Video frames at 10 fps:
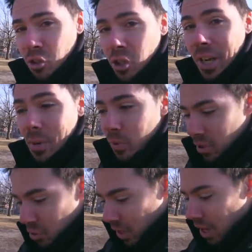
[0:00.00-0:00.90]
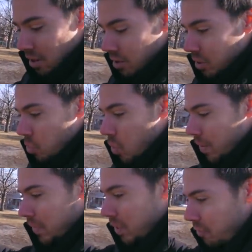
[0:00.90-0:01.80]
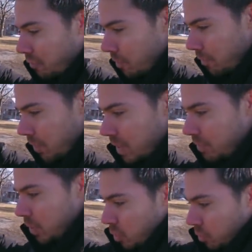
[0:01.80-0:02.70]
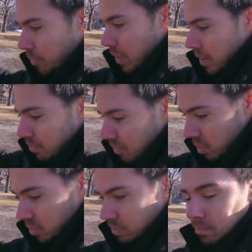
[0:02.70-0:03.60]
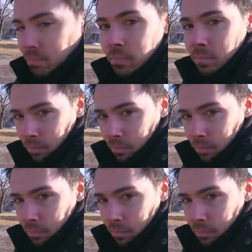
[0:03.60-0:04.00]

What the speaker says: to focus on the aesthetics and they're so focused on it. Just,